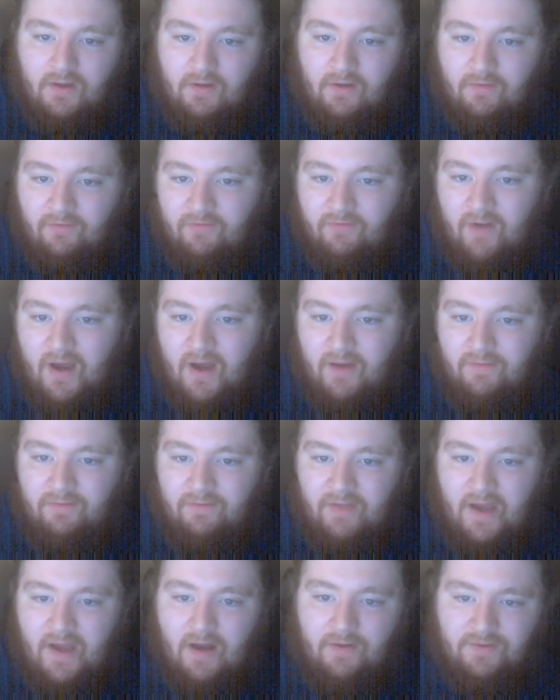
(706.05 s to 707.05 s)

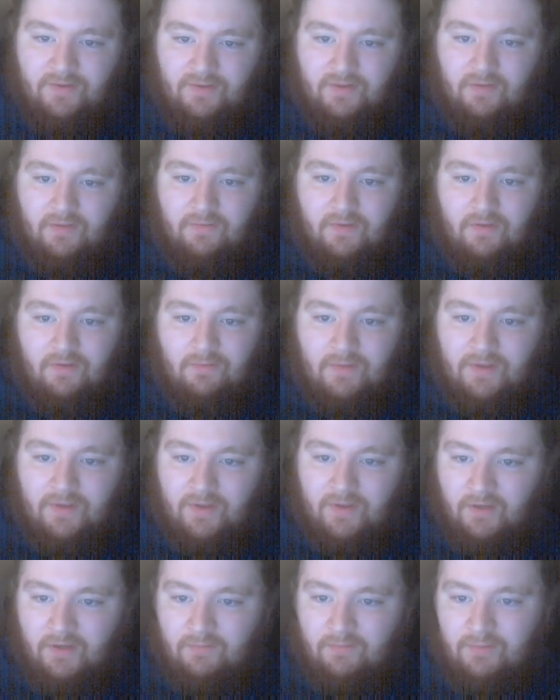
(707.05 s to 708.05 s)
5,000 of them and
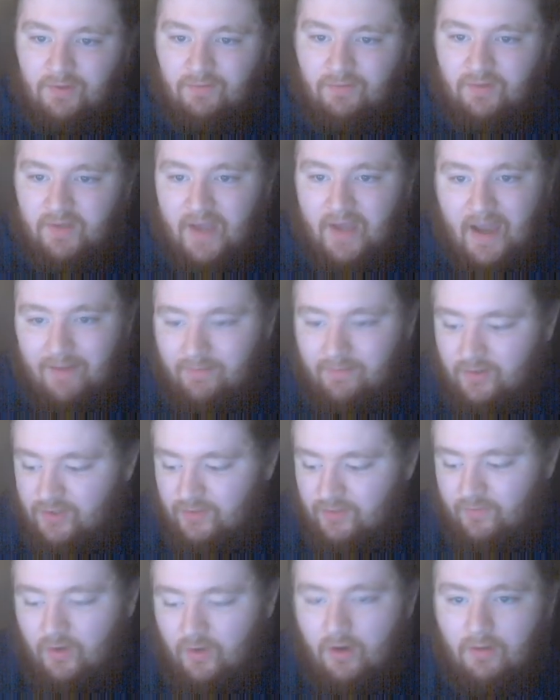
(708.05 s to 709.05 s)
then compute the average
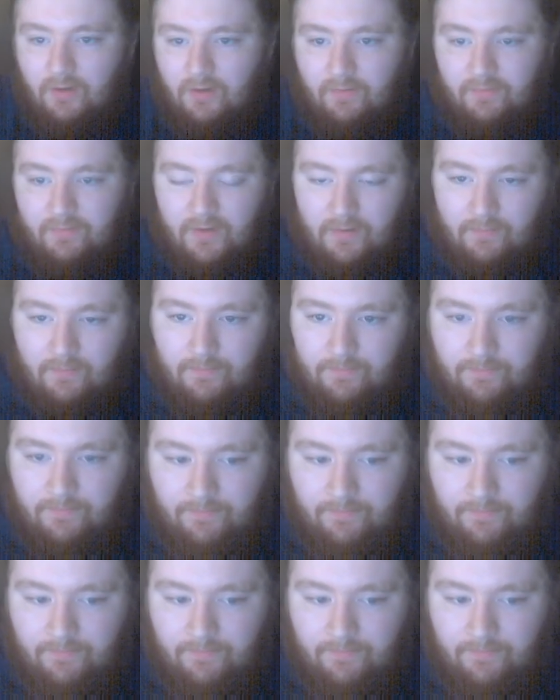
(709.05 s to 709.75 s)
of all of them.